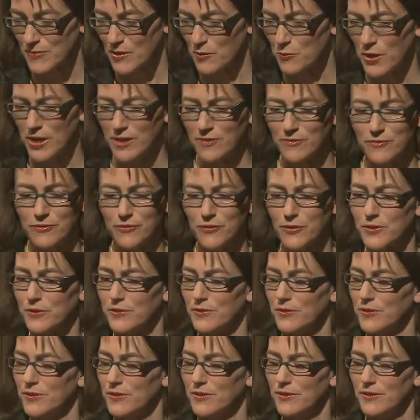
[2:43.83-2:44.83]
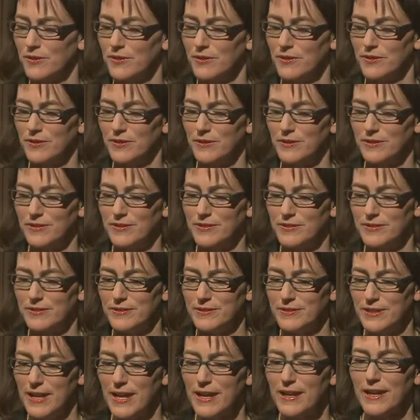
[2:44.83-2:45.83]
well, for
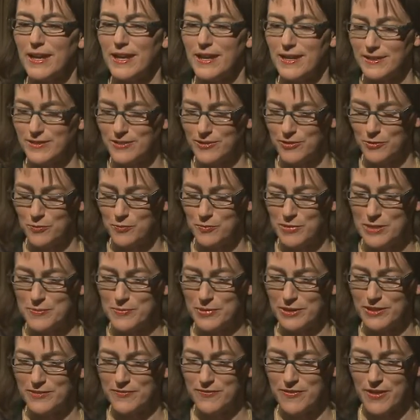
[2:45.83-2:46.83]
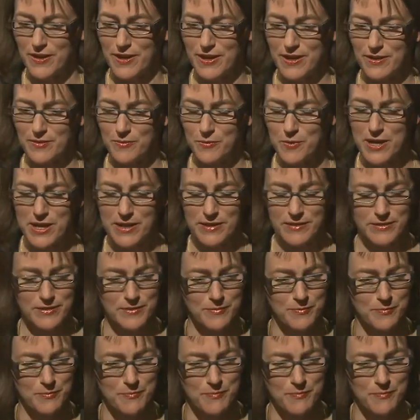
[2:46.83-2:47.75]
decades, people have thought, well,